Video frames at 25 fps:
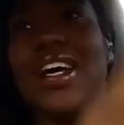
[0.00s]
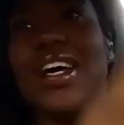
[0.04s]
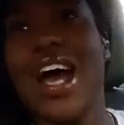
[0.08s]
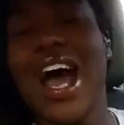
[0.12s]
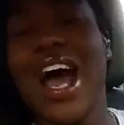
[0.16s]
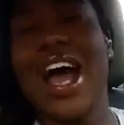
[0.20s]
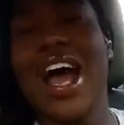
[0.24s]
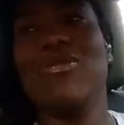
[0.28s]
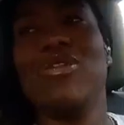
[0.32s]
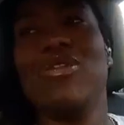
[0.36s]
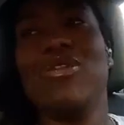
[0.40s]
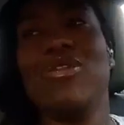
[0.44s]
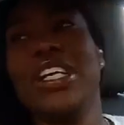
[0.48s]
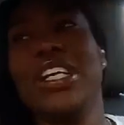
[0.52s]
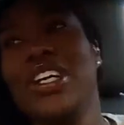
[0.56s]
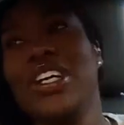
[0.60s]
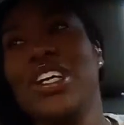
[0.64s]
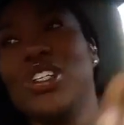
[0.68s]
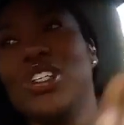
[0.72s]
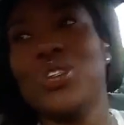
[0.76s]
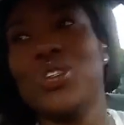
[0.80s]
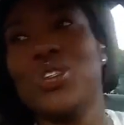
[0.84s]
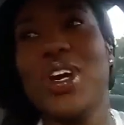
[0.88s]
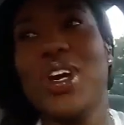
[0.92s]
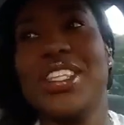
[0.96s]
I really
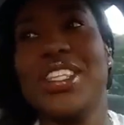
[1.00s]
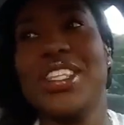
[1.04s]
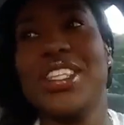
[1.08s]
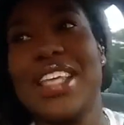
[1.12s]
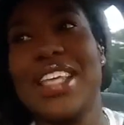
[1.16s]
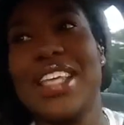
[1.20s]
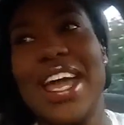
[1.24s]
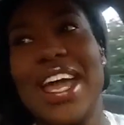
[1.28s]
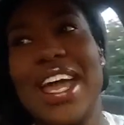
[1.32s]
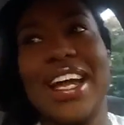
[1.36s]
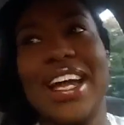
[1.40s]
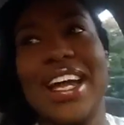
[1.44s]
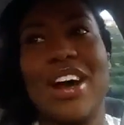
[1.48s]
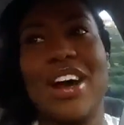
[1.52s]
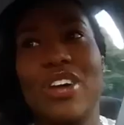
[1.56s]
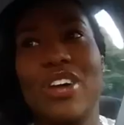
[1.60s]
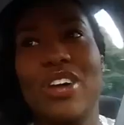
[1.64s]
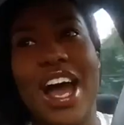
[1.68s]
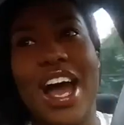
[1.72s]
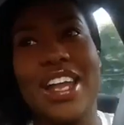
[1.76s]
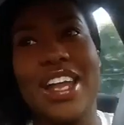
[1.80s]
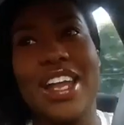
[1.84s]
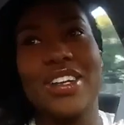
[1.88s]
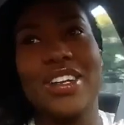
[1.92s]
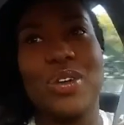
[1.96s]
enjoyed this hangout.
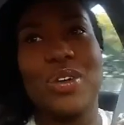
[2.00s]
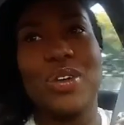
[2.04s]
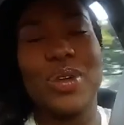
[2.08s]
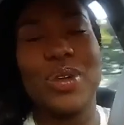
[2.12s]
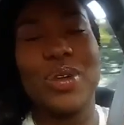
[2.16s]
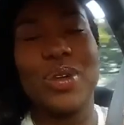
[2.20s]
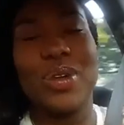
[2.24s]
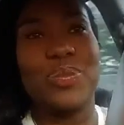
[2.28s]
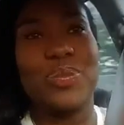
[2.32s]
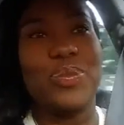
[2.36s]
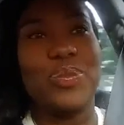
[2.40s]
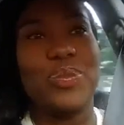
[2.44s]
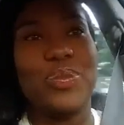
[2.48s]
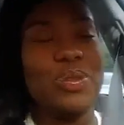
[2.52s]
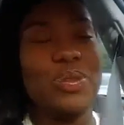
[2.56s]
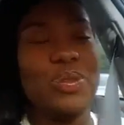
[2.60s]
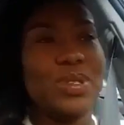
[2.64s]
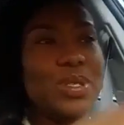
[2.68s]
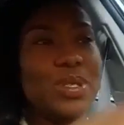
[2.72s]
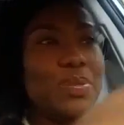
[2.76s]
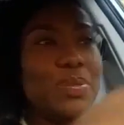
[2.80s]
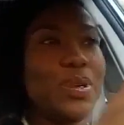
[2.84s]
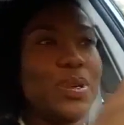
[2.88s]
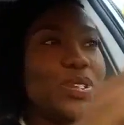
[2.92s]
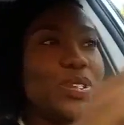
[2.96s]
I know we were
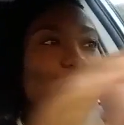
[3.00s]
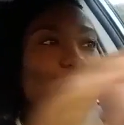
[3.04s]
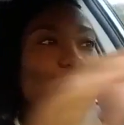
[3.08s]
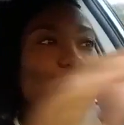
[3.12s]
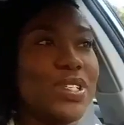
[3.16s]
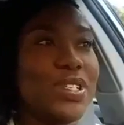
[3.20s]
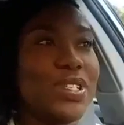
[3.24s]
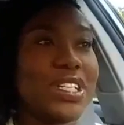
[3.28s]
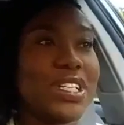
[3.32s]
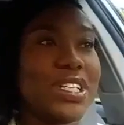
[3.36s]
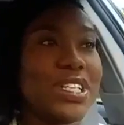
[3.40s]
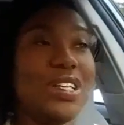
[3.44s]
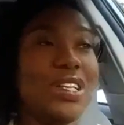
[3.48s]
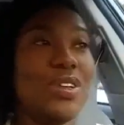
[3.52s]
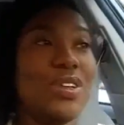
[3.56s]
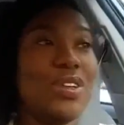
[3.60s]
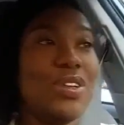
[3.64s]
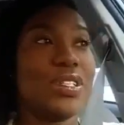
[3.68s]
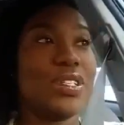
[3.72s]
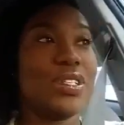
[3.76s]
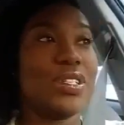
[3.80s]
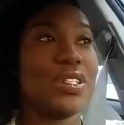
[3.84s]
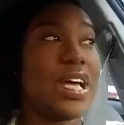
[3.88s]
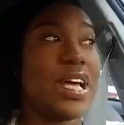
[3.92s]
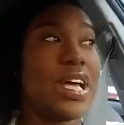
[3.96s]
supposed to do this a
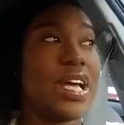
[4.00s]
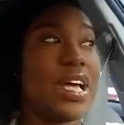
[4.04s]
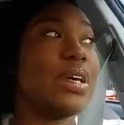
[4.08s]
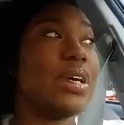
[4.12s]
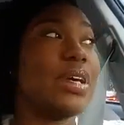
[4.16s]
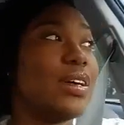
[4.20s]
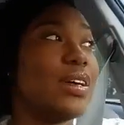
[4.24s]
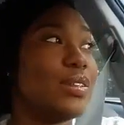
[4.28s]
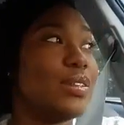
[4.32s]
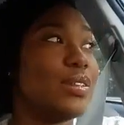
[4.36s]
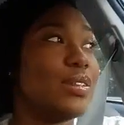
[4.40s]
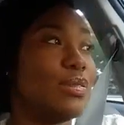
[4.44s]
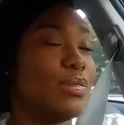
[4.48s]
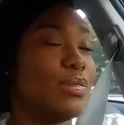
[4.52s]
long time ago.